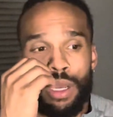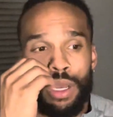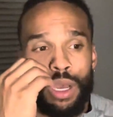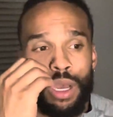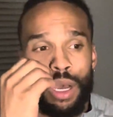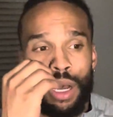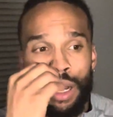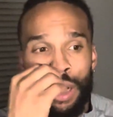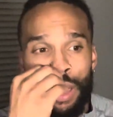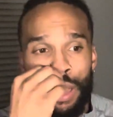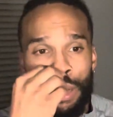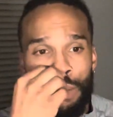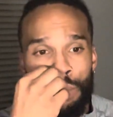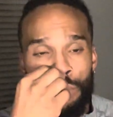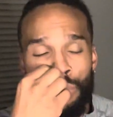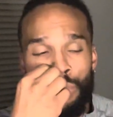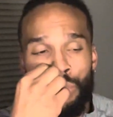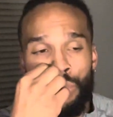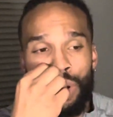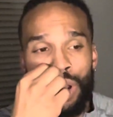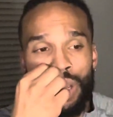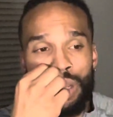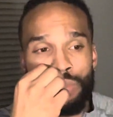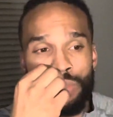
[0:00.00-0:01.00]

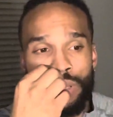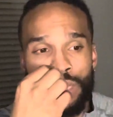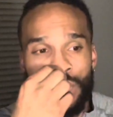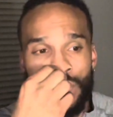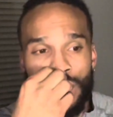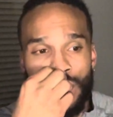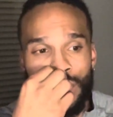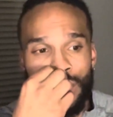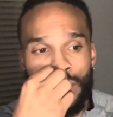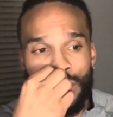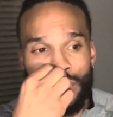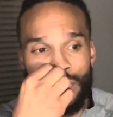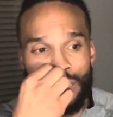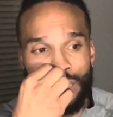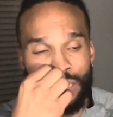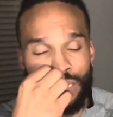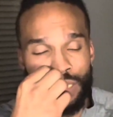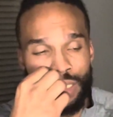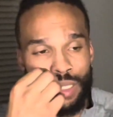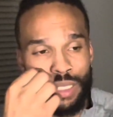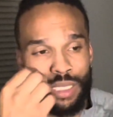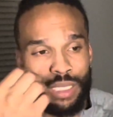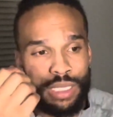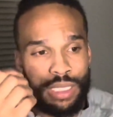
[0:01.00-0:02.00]
One,
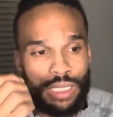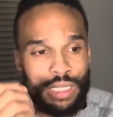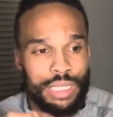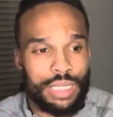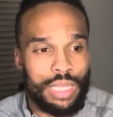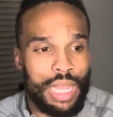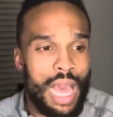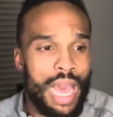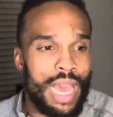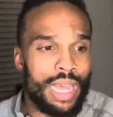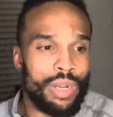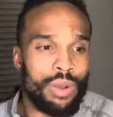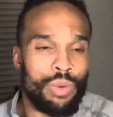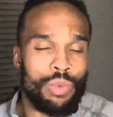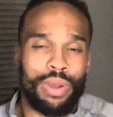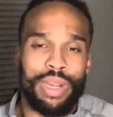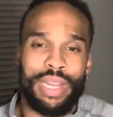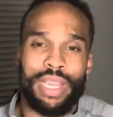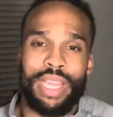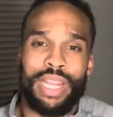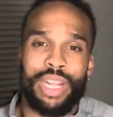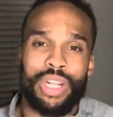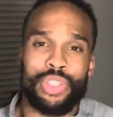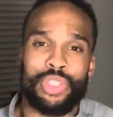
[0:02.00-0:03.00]
because I don't want to
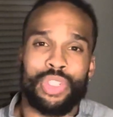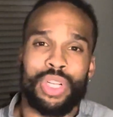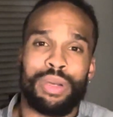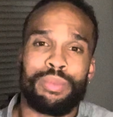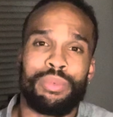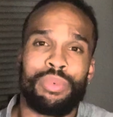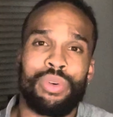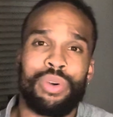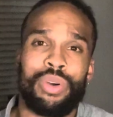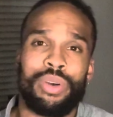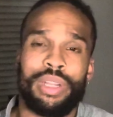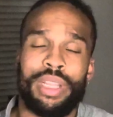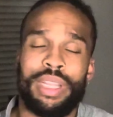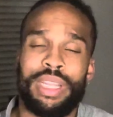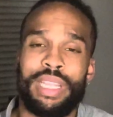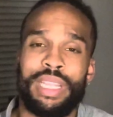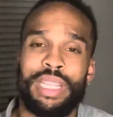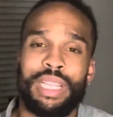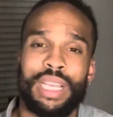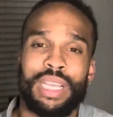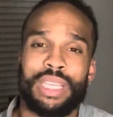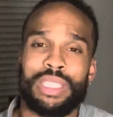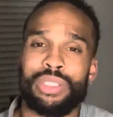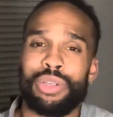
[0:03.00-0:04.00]
get in trouble on any,
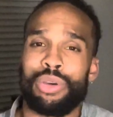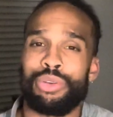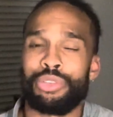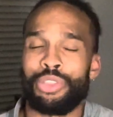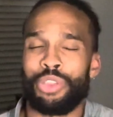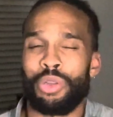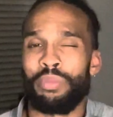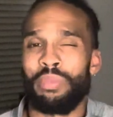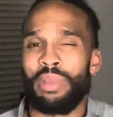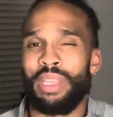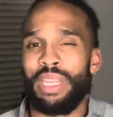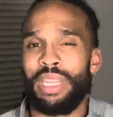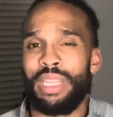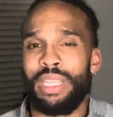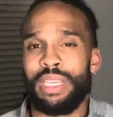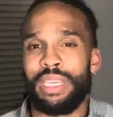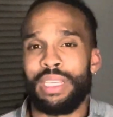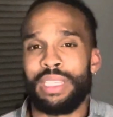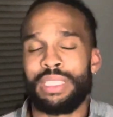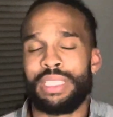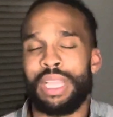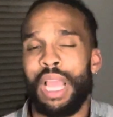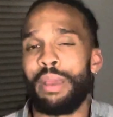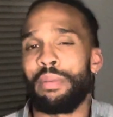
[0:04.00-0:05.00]
like, social media
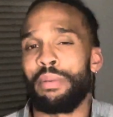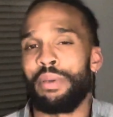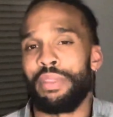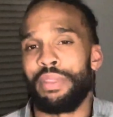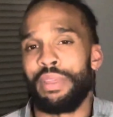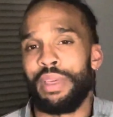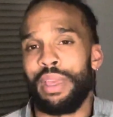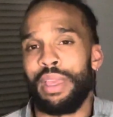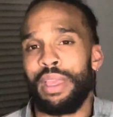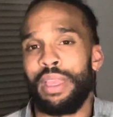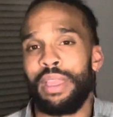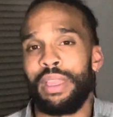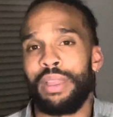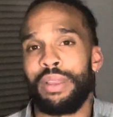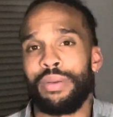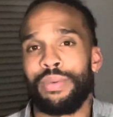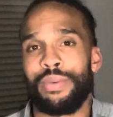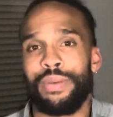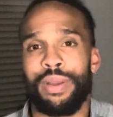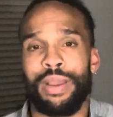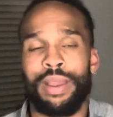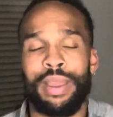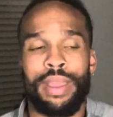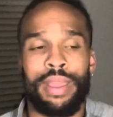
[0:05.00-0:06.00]
type of thing,
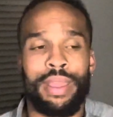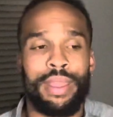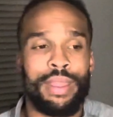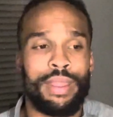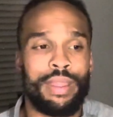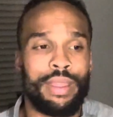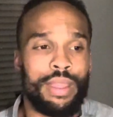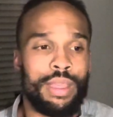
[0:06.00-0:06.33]
right?